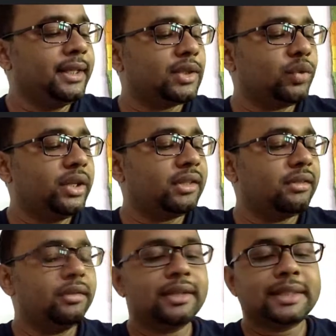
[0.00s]
Deals
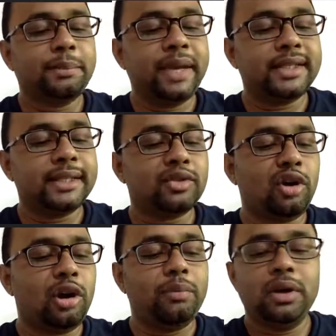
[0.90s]
with
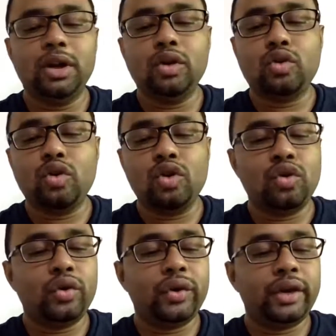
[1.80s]
spaces of
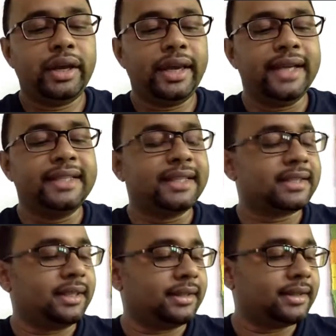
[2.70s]

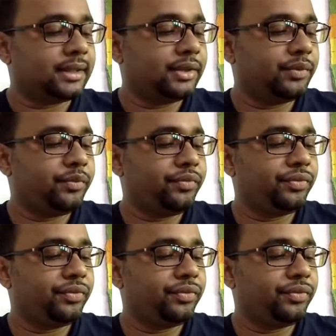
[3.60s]
coexistence